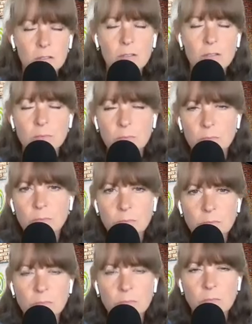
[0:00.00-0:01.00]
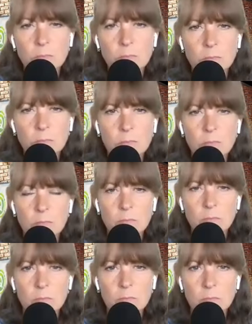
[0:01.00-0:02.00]
It's like, what are the steps to
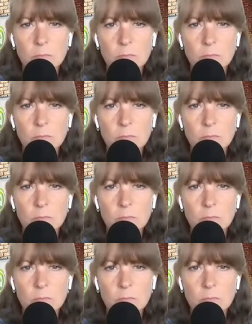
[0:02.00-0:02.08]
take